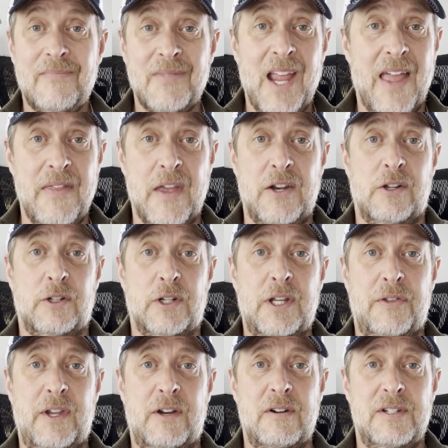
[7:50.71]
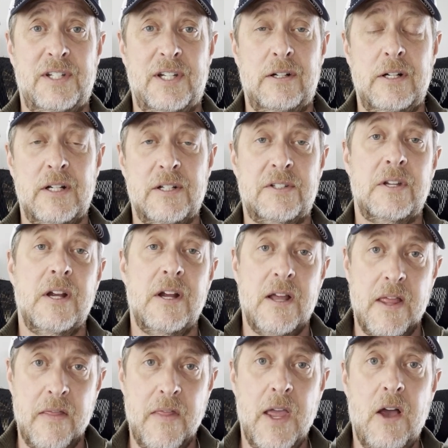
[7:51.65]
And then you look at their interiors,
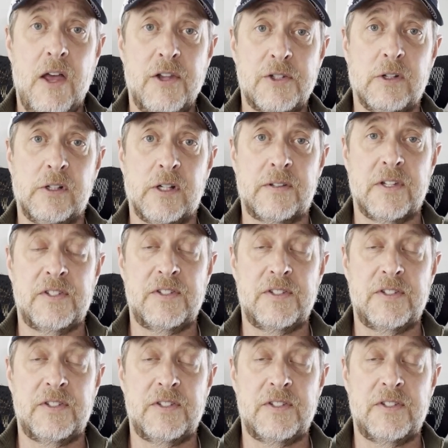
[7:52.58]
they also look the